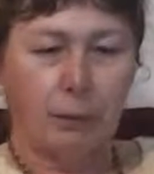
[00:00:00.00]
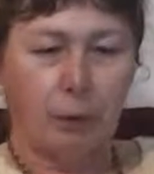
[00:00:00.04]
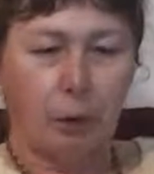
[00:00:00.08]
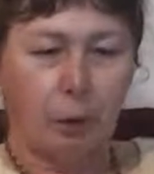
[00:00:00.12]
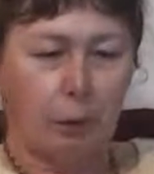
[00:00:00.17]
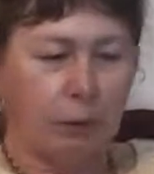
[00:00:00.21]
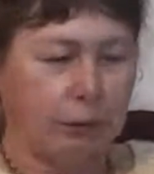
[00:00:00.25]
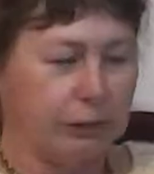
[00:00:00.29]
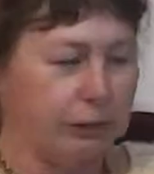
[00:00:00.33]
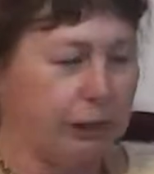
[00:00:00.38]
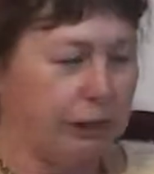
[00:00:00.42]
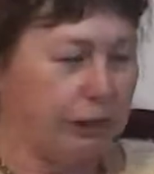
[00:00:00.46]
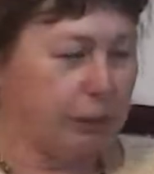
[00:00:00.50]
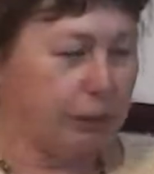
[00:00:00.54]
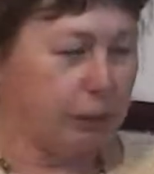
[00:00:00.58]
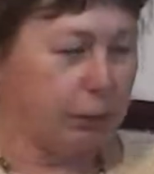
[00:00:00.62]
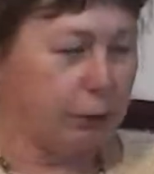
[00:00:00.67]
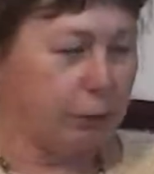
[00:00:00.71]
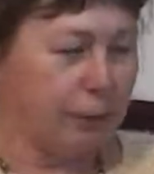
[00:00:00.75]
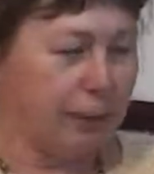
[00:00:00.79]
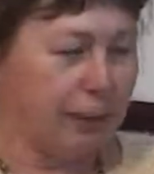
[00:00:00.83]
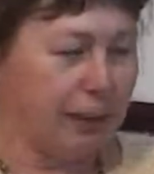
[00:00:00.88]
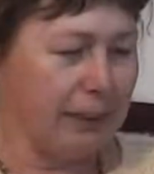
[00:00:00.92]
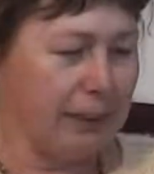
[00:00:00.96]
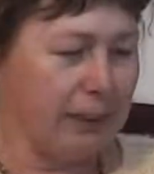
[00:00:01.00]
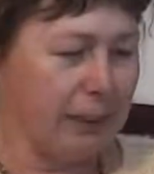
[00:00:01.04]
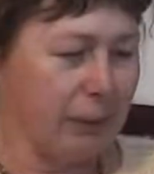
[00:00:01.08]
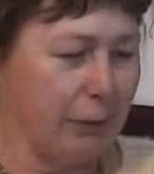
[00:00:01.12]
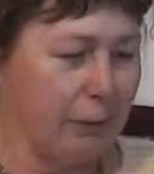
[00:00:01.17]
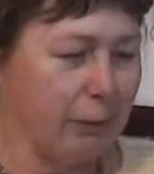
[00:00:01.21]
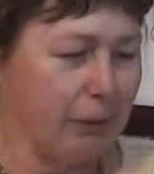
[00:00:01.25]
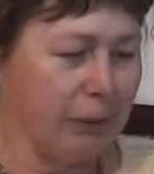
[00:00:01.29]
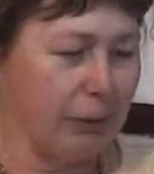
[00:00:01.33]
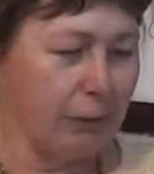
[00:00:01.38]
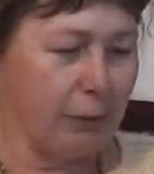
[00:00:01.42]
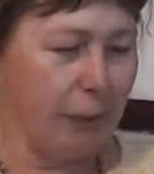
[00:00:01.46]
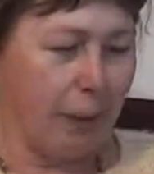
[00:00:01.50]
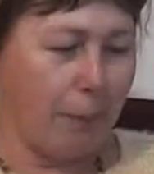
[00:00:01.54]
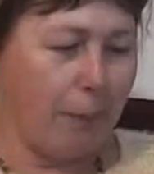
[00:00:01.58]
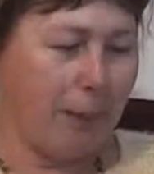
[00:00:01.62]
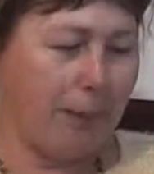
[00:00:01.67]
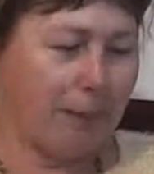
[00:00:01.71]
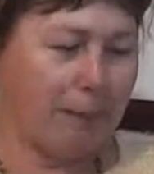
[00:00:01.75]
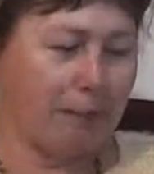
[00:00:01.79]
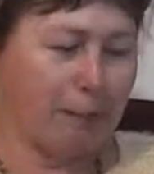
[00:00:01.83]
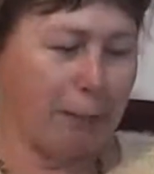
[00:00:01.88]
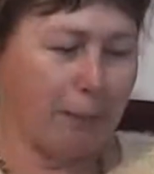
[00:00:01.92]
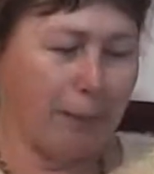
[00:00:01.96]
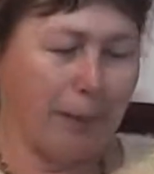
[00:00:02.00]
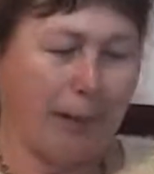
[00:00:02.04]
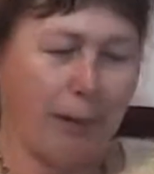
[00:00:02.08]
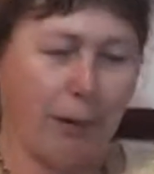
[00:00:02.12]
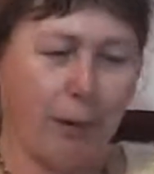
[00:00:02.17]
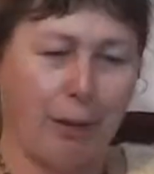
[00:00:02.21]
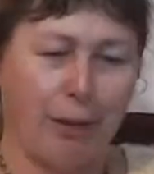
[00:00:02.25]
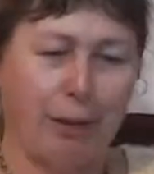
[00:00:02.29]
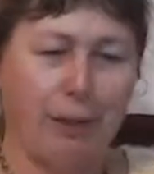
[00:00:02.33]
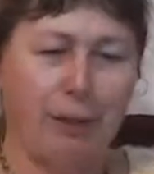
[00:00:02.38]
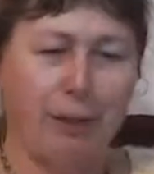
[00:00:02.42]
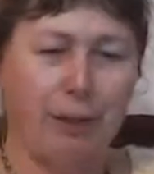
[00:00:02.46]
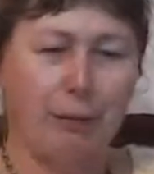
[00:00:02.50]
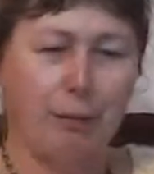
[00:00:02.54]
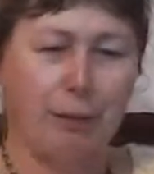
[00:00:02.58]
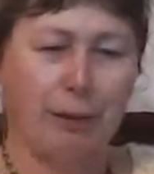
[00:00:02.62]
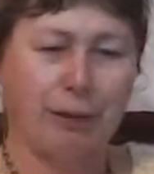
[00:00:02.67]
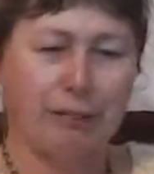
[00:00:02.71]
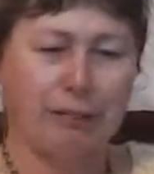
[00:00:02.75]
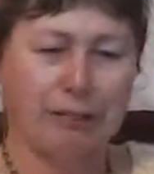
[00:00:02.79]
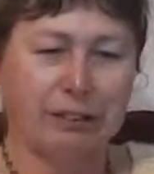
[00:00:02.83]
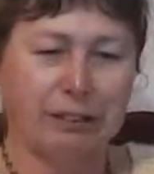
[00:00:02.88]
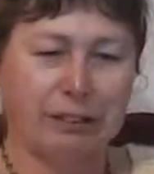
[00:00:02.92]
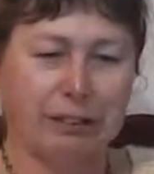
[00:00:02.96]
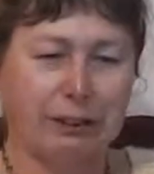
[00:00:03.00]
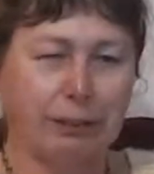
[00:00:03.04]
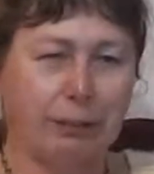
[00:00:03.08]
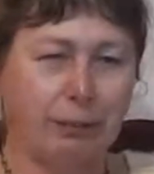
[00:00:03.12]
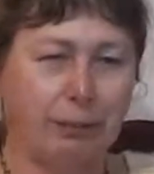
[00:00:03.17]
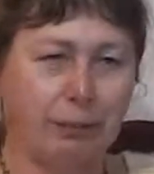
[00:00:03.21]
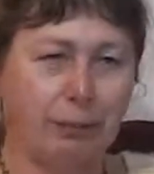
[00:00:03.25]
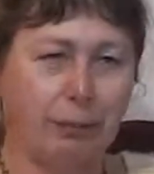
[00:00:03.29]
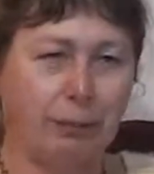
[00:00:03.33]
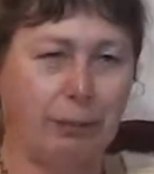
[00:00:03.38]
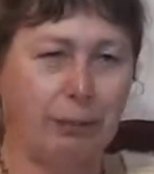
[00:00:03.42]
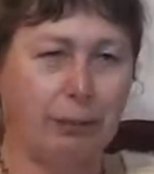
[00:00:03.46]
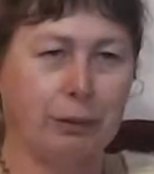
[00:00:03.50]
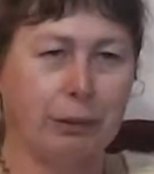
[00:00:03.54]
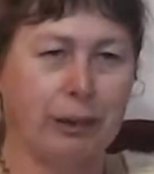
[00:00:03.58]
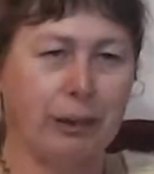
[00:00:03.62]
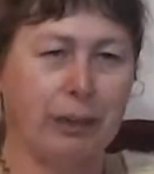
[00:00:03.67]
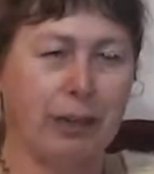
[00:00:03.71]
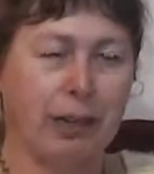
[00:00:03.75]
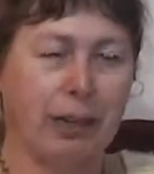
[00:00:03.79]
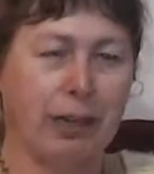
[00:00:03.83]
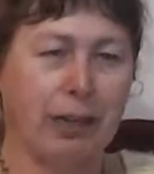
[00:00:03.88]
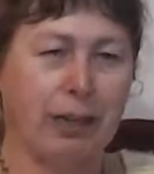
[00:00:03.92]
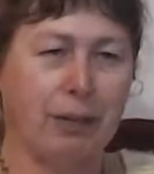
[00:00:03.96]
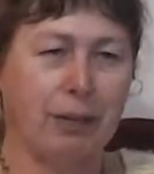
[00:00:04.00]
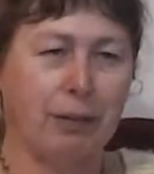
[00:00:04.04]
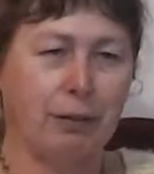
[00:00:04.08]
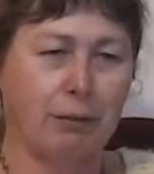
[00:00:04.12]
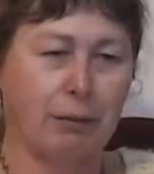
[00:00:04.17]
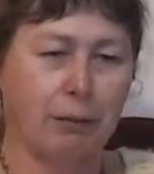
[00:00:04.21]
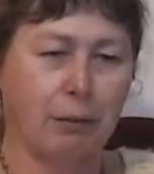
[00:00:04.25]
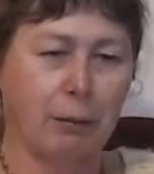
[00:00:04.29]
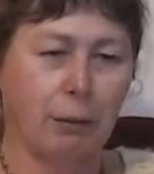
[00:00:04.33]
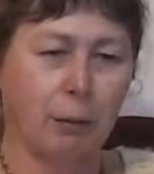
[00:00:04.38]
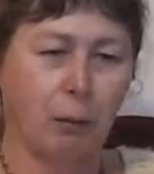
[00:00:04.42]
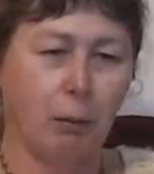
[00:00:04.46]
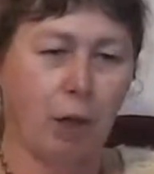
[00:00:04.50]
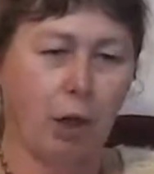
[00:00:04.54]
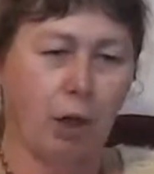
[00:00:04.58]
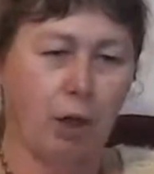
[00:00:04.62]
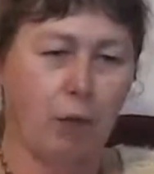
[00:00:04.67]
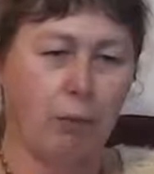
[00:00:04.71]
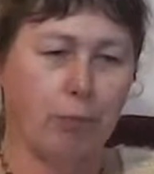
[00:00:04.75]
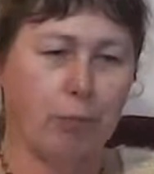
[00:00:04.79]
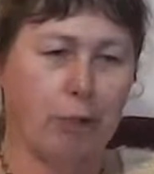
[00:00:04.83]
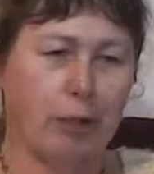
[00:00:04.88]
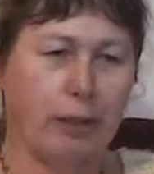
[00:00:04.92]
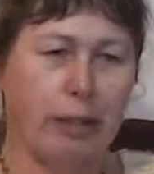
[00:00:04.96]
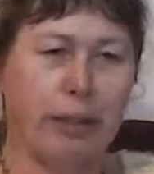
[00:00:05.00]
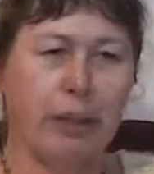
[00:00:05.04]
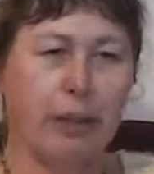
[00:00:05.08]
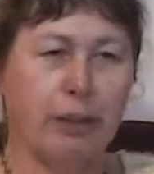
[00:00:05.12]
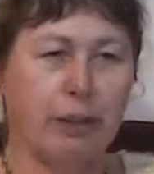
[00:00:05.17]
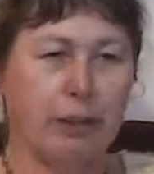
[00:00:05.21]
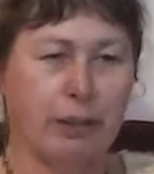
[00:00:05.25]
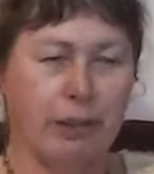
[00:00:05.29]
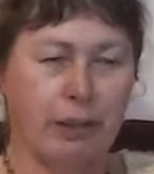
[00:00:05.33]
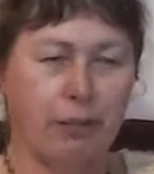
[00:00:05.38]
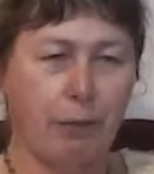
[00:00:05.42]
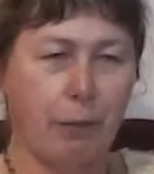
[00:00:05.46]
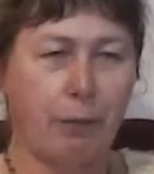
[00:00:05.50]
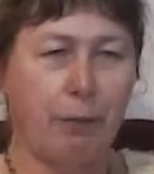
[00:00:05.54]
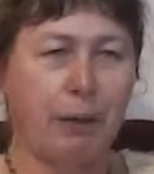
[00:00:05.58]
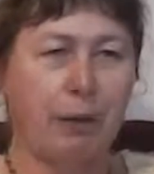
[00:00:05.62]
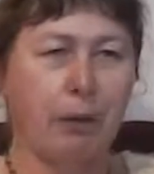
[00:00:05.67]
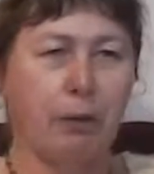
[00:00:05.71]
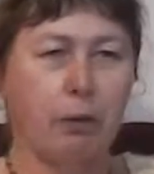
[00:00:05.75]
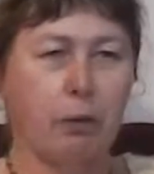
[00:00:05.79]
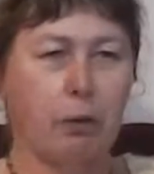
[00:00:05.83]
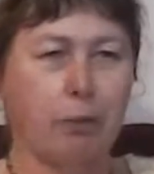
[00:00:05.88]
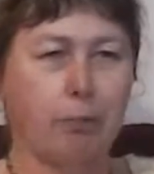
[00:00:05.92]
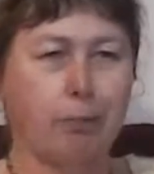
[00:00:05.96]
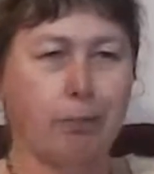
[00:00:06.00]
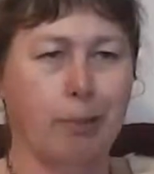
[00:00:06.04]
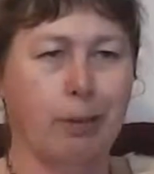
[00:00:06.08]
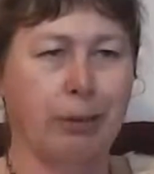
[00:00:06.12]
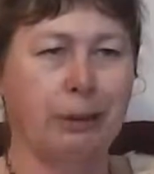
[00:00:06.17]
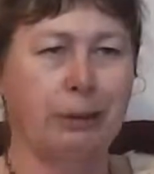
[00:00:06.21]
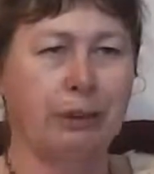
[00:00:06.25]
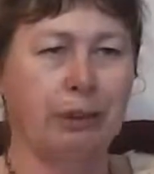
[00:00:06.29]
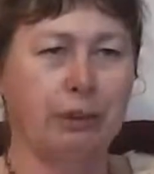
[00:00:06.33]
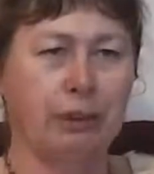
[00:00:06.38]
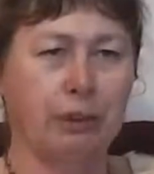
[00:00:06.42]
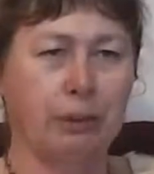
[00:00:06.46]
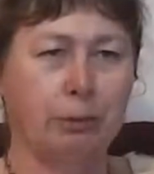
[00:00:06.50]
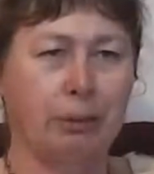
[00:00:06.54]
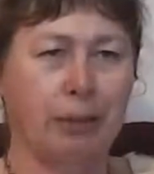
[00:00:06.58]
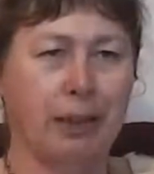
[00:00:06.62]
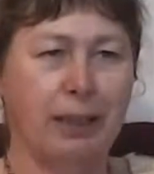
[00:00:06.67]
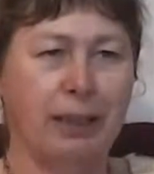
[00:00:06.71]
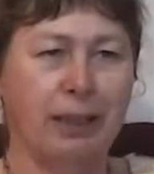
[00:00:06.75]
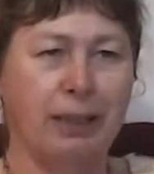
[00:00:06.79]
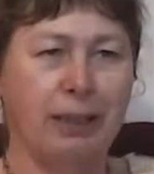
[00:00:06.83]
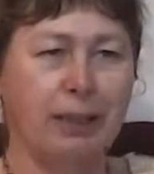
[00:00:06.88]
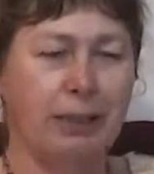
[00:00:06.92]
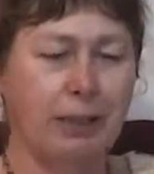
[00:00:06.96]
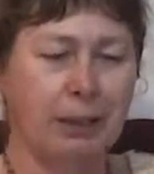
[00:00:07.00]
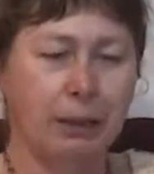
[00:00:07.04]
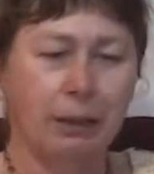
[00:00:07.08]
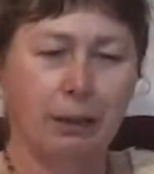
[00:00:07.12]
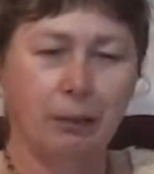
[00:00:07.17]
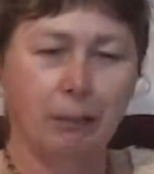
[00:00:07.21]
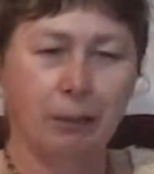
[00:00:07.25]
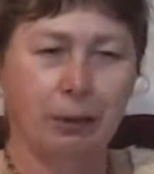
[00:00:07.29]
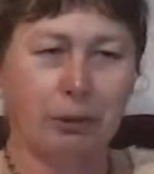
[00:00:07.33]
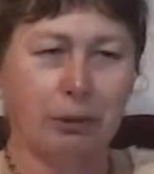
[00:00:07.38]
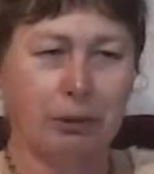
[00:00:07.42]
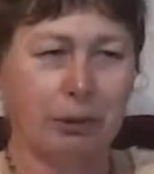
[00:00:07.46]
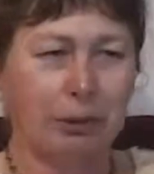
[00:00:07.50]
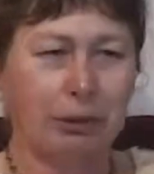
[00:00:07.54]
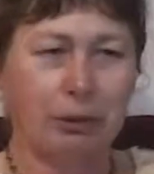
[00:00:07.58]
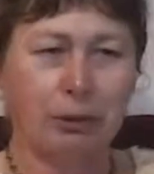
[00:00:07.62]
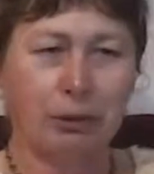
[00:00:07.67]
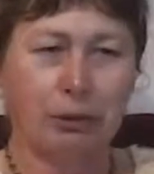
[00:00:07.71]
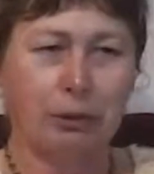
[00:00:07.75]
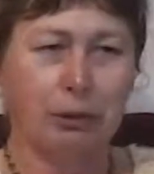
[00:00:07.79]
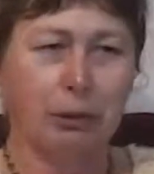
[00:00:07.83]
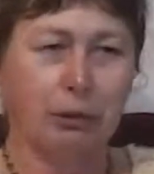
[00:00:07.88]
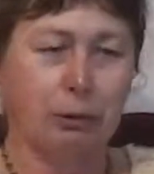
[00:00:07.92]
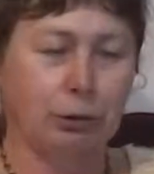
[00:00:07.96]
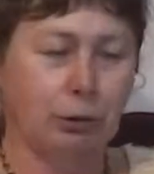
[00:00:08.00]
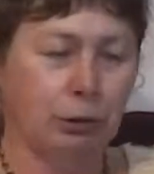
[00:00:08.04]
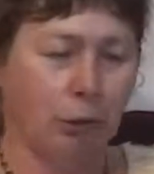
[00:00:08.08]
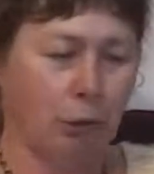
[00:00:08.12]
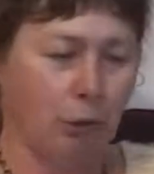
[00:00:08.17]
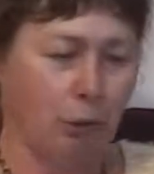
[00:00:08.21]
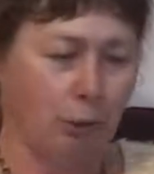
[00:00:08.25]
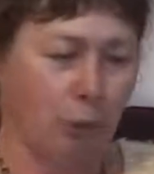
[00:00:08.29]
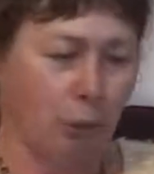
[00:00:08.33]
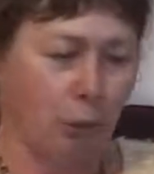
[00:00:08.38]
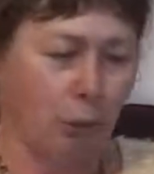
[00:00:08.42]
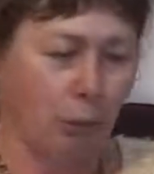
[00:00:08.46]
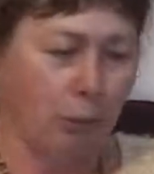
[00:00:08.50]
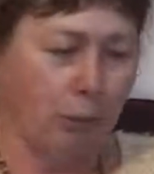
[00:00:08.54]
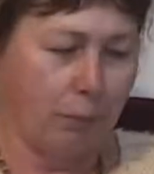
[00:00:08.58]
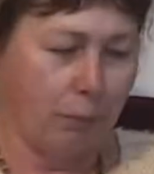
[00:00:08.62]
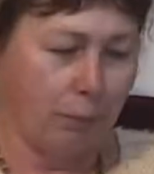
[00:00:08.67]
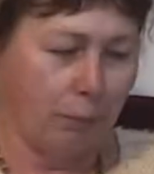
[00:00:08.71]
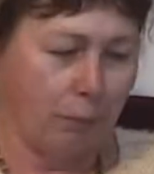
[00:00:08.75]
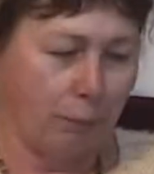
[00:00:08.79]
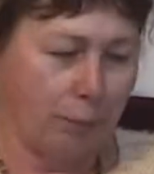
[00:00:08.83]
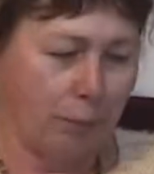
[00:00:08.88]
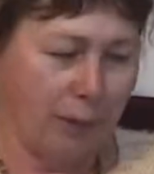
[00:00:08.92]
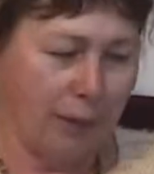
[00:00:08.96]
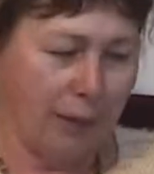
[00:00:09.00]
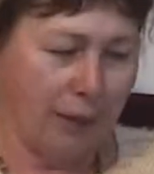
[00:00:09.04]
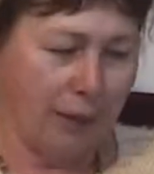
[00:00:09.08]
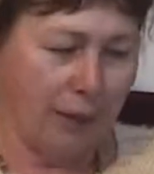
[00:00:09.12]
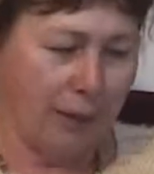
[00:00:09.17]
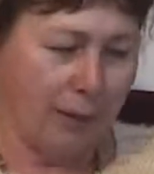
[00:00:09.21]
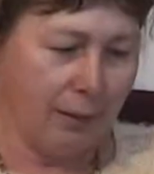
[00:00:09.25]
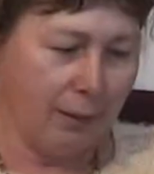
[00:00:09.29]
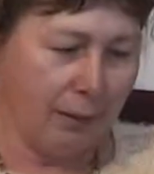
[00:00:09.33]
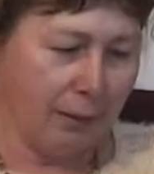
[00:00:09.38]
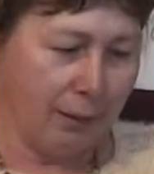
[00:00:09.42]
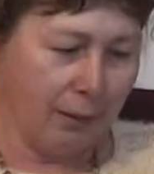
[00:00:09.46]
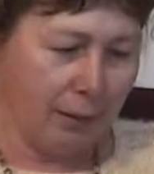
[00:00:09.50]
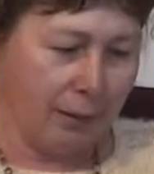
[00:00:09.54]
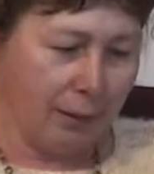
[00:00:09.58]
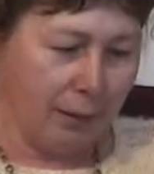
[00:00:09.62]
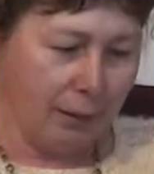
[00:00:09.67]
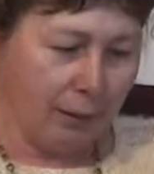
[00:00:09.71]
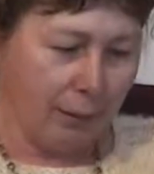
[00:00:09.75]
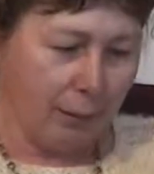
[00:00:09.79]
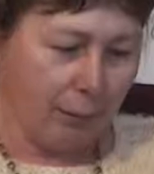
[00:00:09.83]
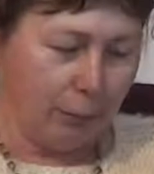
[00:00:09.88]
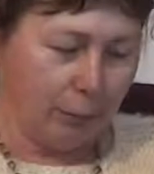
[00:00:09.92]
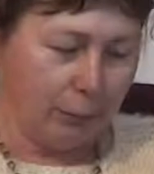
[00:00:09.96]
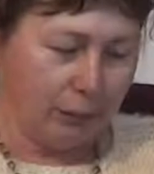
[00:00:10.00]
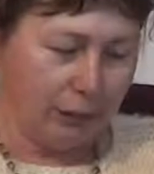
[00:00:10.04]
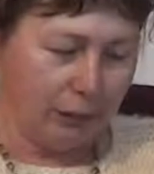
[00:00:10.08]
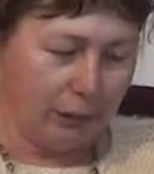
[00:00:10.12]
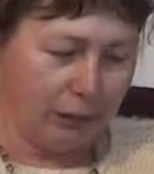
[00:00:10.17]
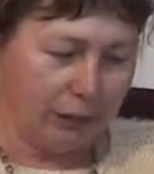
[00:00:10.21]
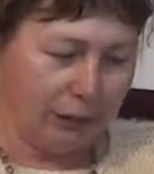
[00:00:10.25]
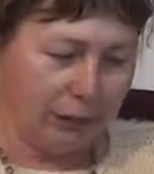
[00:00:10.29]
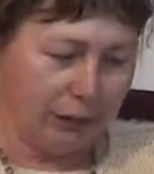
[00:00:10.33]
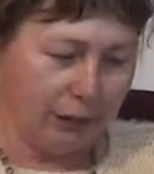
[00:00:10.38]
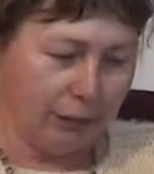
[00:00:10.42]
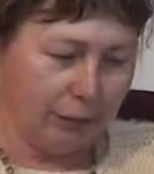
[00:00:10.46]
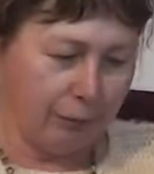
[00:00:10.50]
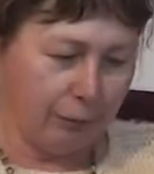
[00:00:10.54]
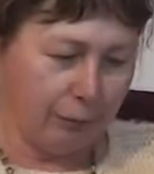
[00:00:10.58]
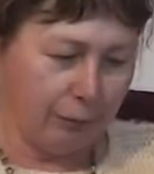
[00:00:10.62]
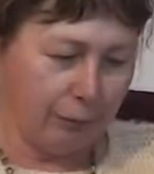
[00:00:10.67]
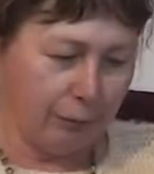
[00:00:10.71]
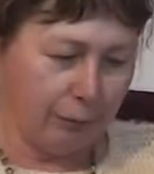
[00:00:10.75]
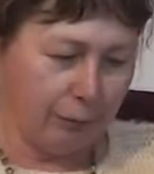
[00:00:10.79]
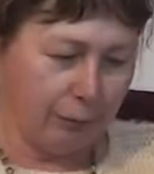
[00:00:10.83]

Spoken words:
Obviously the display is limited by battery power, whereas the car or home radio can have a bigger and brighter display because it can use a lot more power. We'll just see if